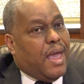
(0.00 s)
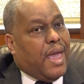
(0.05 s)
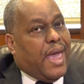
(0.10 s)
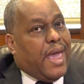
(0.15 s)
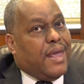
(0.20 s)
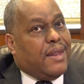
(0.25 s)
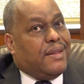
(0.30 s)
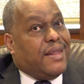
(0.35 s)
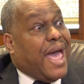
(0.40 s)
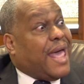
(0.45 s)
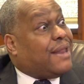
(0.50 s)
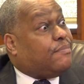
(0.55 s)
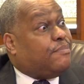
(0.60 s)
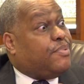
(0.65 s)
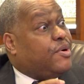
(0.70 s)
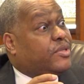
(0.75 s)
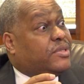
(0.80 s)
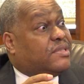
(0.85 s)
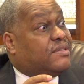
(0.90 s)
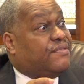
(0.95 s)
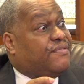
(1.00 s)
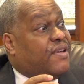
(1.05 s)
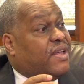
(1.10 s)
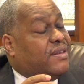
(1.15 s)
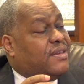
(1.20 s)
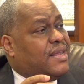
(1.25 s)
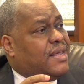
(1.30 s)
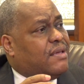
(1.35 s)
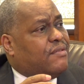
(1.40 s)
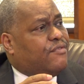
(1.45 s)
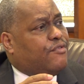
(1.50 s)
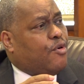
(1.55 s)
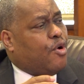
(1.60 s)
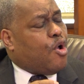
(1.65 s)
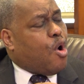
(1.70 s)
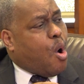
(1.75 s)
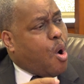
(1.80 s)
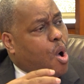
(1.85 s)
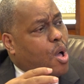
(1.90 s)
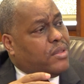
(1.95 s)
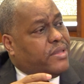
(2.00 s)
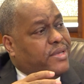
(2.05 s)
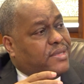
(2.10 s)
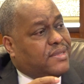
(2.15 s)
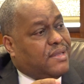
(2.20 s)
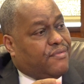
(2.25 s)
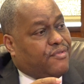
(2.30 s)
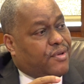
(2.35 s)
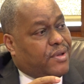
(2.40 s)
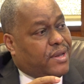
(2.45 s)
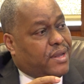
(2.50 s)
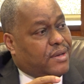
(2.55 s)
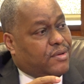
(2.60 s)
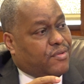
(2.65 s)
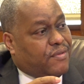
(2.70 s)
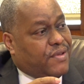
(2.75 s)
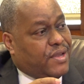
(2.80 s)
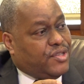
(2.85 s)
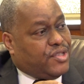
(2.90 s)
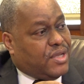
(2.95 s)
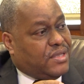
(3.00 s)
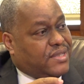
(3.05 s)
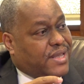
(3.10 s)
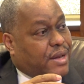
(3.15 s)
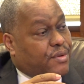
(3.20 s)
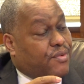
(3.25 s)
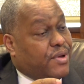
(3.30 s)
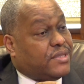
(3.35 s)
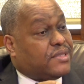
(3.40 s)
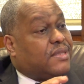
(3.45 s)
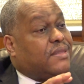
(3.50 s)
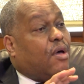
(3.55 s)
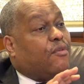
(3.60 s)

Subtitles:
and that puts funding for all these different interventions at risk.